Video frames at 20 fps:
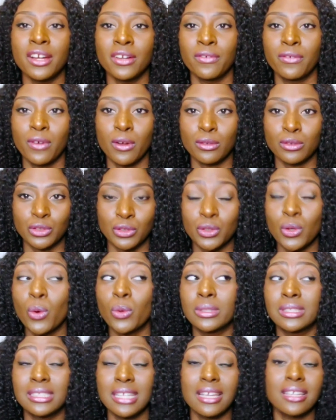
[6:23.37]
of
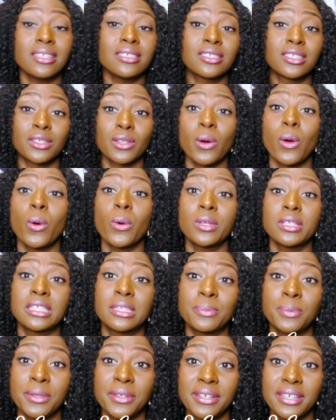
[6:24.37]
control, take it to the Holy
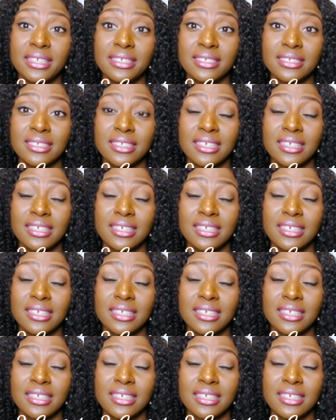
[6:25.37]
Spirit.